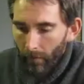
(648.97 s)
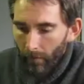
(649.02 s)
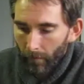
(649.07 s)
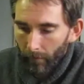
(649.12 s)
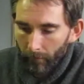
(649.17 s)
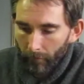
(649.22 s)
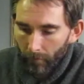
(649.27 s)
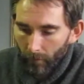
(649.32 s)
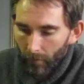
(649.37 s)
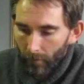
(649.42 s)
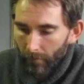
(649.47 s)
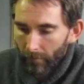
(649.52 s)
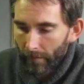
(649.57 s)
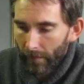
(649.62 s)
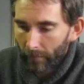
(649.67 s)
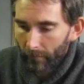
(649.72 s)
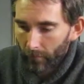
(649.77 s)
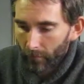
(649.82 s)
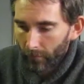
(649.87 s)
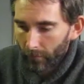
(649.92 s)
Alright, so I'll
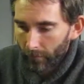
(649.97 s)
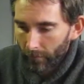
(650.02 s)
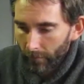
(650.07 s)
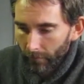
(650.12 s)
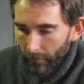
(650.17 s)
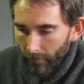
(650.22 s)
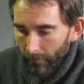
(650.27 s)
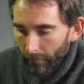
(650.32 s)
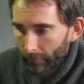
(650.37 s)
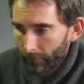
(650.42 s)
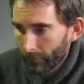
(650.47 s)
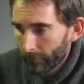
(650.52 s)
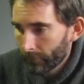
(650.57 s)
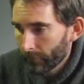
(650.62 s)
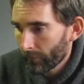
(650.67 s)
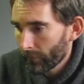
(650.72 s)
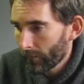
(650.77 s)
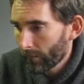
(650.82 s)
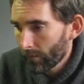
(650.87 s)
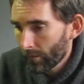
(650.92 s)
tap both of these.
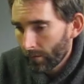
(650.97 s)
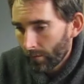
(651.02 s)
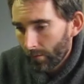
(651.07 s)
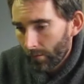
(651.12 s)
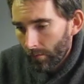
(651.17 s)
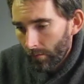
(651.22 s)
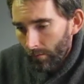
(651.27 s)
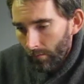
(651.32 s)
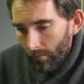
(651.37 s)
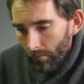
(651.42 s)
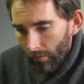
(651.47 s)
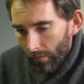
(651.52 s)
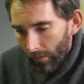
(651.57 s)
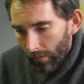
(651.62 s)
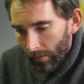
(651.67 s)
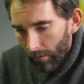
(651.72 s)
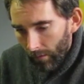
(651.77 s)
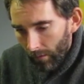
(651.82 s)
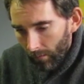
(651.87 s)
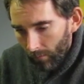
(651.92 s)

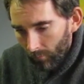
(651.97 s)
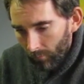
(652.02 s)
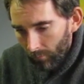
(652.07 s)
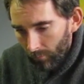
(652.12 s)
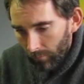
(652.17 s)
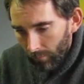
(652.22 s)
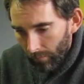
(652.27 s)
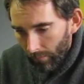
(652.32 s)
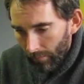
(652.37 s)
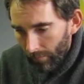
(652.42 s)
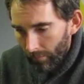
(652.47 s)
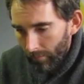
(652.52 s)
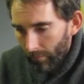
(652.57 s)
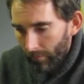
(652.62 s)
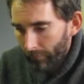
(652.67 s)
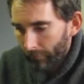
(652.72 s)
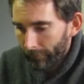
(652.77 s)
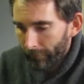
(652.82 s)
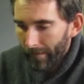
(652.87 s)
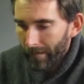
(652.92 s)
I will play
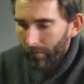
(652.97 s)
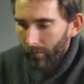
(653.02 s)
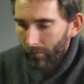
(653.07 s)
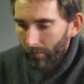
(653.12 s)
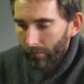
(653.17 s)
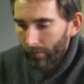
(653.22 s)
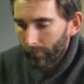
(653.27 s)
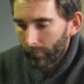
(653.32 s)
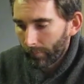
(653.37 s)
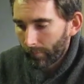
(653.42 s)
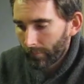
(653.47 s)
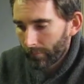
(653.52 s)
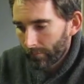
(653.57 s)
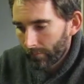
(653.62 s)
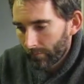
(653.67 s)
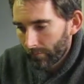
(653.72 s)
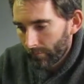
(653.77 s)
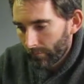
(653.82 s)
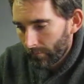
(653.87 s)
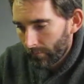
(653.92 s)
a Foul Imp.
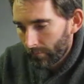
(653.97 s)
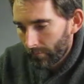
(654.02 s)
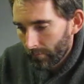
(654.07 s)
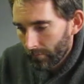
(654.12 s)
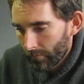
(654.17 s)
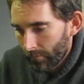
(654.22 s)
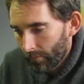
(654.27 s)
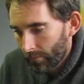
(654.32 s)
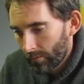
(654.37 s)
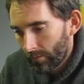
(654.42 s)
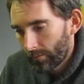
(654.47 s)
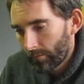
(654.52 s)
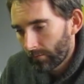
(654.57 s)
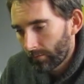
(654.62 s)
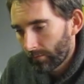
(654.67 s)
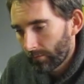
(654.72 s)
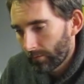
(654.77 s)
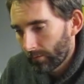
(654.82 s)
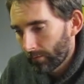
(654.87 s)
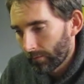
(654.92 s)

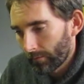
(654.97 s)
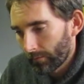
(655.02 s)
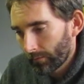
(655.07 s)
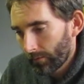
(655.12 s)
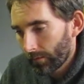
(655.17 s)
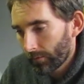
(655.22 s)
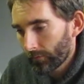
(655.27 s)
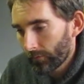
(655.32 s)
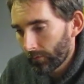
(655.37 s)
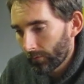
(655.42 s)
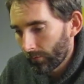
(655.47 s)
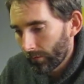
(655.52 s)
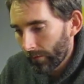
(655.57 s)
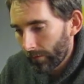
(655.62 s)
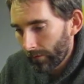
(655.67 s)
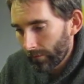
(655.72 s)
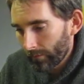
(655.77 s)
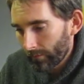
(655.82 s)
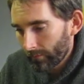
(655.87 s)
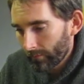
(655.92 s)
It is also
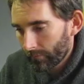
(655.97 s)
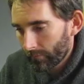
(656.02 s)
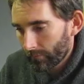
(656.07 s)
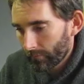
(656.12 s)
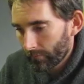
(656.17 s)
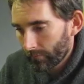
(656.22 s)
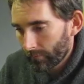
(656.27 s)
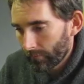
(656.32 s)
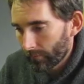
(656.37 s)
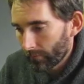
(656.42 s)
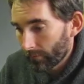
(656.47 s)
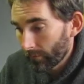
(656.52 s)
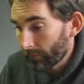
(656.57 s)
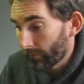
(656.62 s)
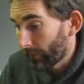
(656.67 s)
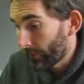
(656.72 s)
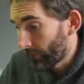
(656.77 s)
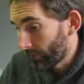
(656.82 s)
a 2/2 for